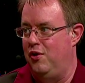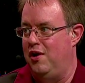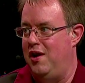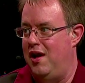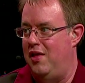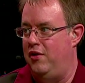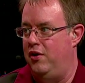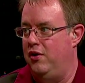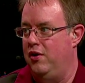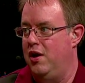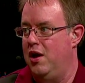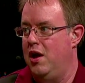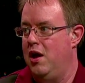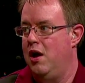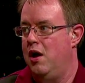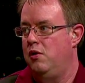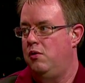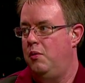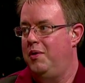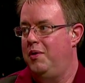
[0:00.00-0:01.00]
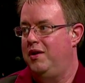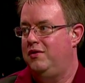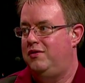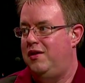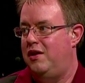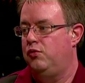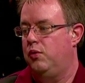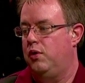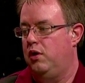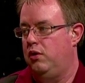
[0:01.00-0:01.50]
or another. What we can
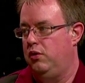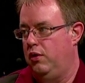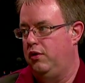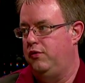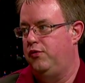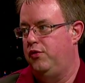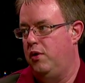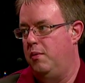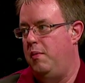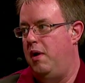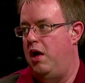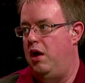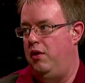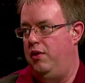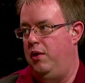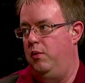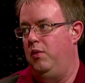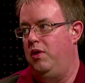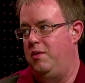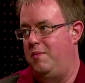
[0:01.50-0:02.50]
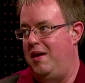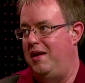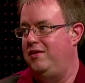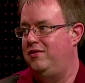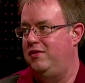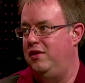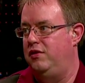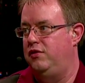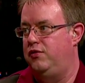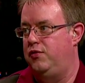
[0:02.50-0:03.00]
say is we're going to look for a model that really
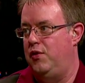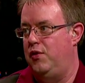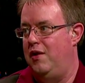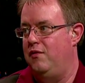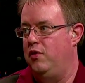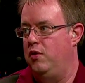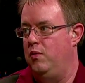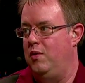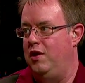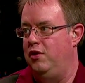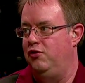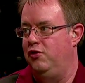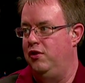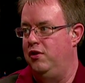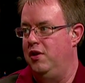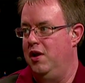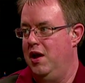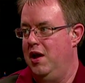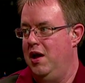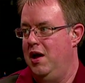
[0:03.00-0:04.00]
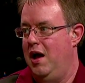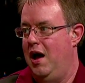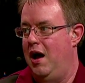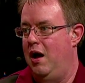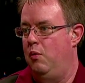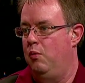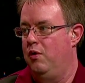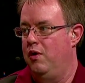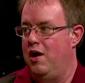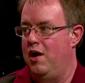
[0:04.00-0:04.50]
makes sense for every region.
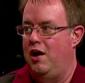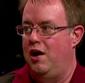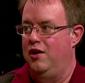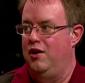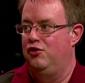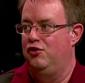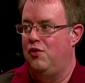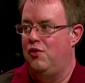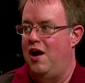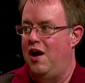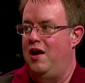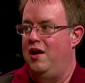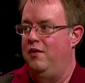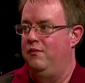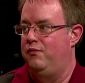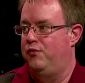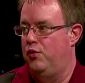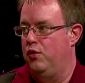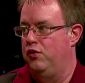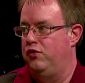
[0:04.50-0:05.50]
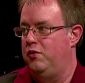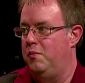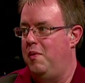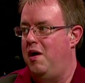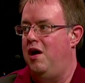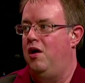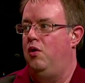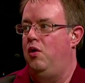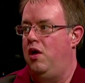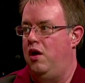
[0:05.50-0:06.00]
We're not going to try and enforce a
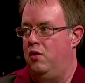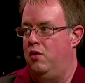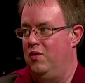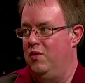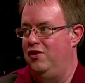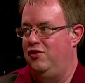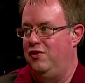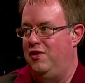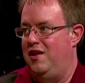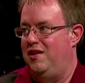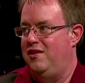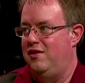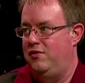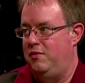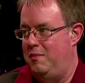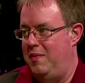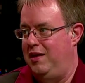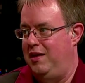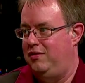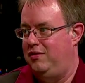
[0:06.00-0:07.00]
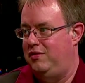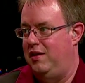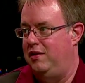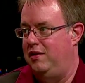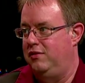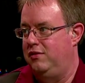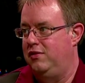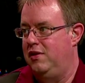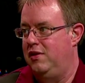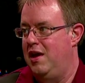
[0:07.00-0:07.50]
model on a region that doesn't make
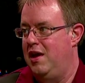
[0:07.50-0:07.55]
sense.